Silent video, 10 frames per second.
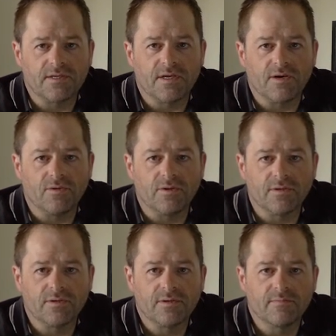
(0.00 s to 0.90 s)
it's an
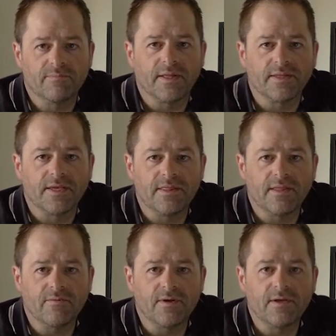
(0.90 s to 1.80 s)
old building
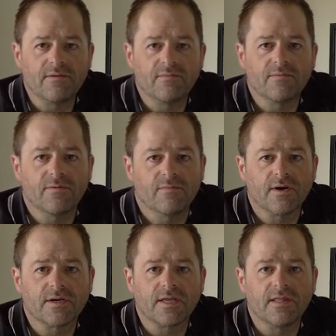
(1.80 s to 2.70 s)
that we we
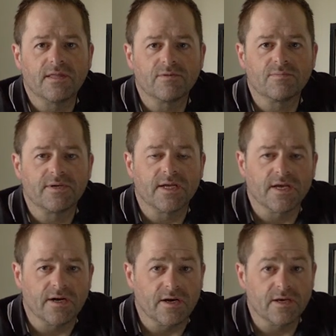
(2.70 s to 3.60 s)
worked in that was
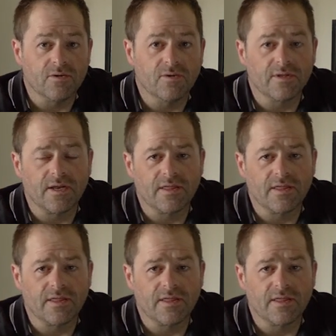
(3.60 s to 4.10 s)
particularly cold,